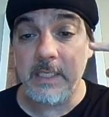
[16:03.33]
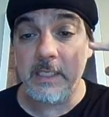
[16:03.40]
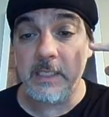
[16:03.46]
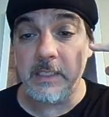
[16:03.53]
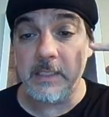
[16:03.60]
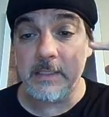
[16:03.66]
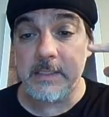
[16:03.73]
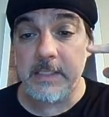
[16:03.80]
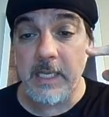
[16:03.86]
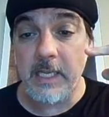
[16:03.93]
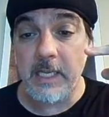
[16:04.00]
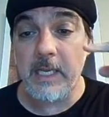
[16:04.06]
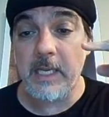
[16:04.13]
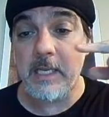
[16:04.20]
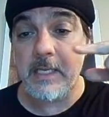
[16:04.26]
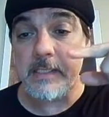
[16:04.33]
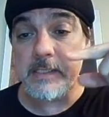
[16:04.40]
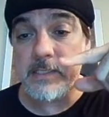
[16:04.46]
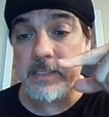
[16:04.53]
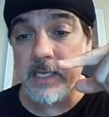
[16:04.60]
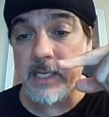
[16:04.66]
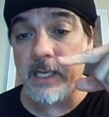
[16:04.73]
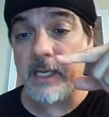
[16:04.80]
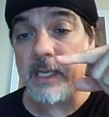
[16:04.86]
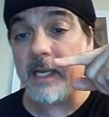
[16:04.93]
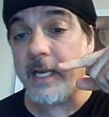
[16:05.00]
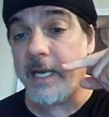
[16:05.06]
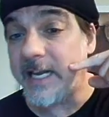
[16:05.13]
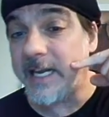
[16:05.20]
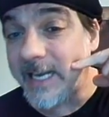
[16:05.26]

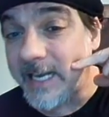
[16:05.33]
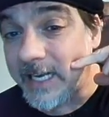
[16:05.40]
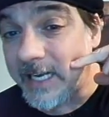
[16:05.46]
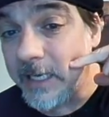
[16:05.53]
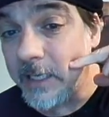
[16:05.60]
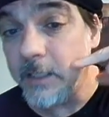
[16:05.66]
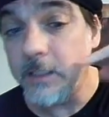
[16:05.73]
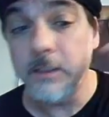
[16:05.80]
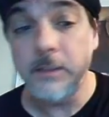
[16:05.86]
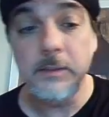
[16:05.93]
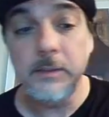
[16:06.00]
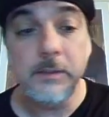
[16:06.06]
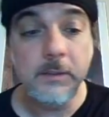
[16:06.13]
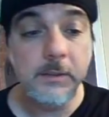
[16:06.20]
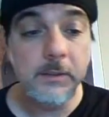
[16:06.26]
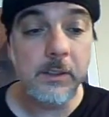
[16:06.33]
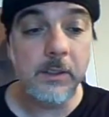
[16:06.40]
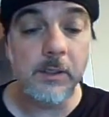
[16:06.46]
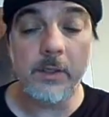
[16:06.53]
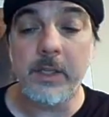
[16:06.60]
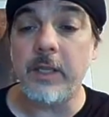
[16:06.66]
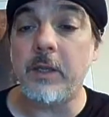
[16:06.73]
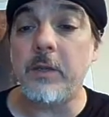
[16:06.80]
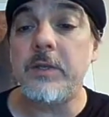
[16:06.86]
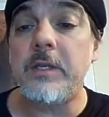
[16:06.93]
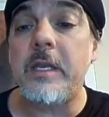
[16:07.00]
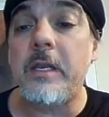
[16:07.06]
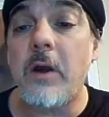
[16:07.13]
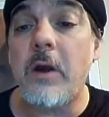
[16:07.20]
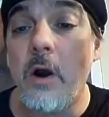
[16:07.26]
intesser. Okay, and
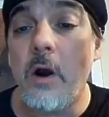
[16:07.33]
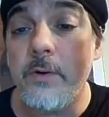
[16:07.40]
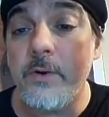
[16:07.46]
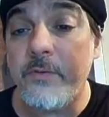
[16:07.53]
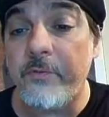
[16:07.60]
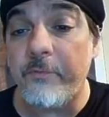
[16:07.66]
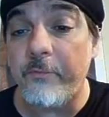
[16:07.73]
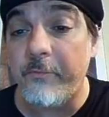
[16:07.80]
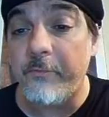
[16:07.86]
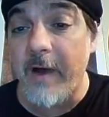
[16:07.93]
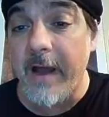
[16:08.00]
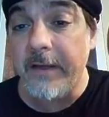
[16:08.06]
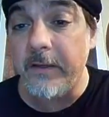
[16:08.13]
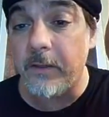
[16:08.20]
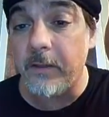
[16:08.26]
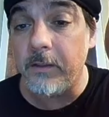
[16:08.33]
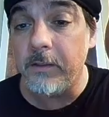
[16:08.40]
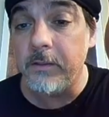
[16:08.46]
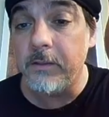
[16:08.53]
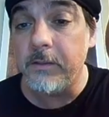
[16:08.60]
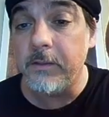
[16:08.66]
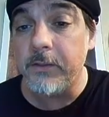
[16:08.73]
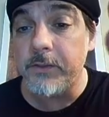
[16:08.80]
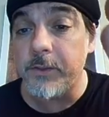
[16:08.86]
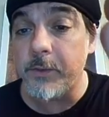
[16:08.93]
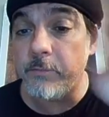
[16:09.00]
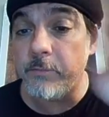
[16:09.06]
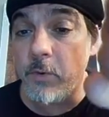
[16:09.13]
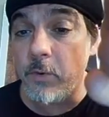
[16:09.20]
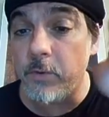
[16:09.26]
then the R is final, so
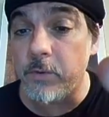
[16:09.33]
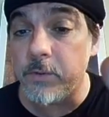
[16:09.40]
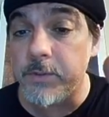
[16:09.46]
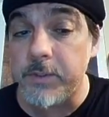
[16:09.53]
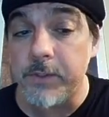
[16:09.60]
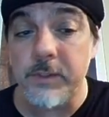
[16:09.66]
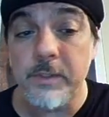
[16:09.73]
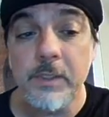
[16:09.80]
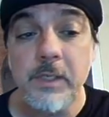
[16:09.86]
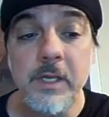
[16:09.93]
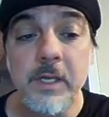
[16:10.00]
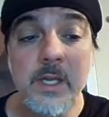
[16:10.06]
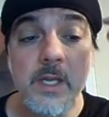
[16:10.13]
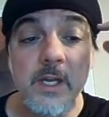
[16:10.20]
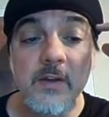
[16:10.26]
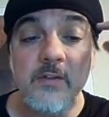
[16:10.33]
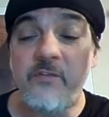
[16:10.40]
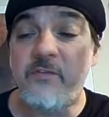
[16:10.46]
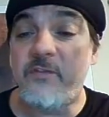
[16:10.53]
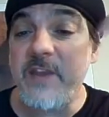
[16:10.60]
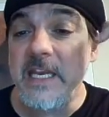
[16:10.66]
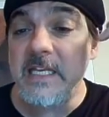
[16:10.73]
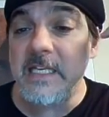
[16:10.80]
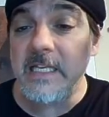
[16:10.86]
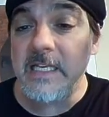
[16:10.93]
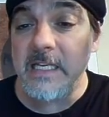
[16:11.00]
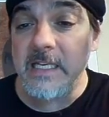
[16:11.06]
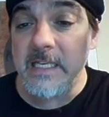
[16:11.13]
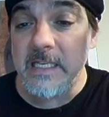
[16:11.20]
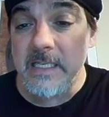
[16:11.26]
it rolls.
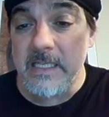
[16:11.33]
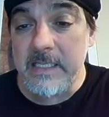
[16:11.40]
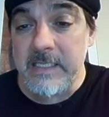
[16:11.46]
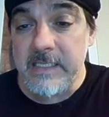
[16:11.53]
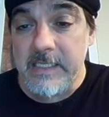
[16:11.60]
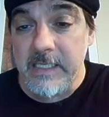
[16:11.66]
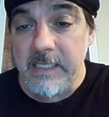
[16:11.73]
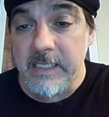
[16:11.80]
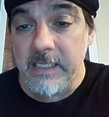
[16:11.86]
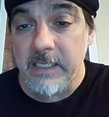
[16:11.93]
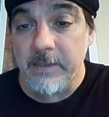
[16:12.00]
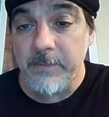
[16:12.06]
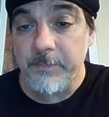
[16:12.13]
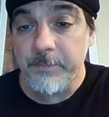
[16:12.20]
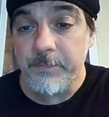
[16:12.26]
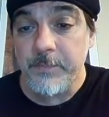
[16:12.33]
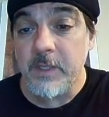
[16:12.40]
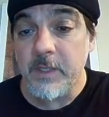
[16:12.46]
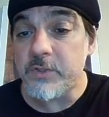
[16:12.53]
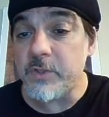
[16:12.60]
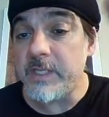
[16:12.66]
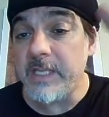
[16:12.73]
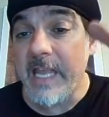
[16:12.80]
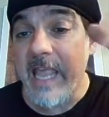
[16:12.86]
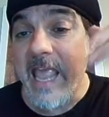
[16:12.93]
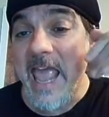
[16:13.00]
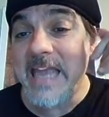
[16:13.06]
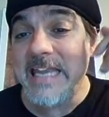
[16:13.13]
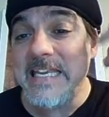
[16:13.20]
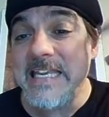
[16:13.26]
Finti, so the
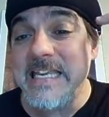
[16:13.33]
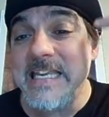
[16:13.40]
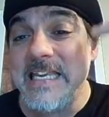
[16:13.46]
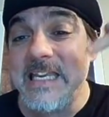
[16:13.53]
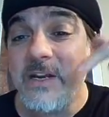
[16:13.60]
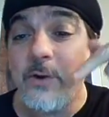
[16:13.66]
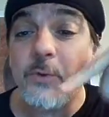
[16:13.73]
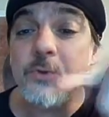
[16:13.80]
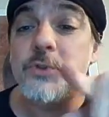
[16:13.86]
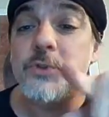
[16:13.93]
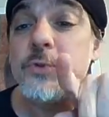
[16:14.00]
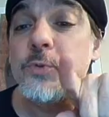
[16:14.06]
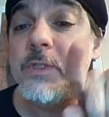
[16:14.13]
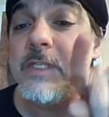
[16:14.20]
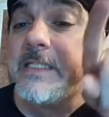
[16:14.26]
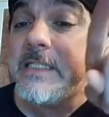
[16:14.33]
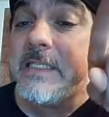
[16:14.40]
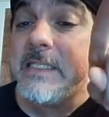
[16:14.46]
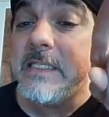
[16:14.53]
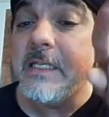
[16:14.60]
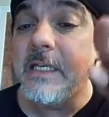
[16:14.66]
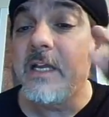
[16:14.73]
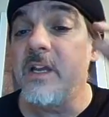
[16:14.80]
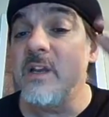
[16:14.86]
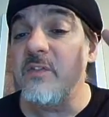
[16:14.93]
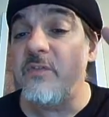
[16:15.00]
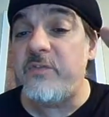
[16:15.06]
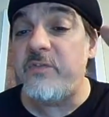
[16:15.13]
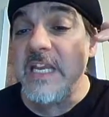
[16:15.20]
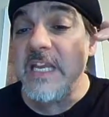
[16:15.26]
N goes to the T.
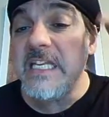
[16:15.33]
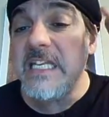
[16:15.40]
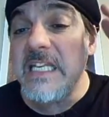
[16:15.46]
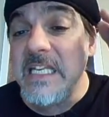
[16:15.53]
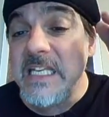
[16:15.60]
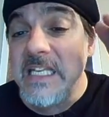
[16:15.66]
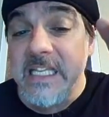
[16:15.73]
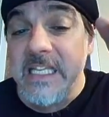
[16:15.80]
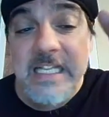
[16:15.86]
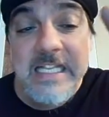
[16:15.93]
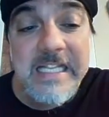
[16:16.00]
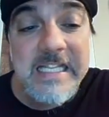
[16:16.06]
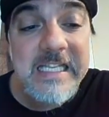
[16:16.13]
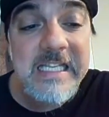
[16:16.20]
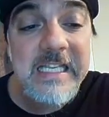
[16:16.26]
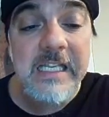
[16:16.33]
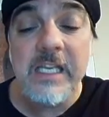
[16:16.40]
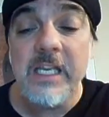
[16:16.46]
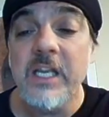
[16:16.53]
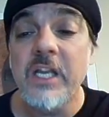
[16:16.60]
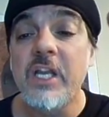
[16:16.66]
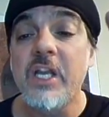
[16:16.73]
Finti,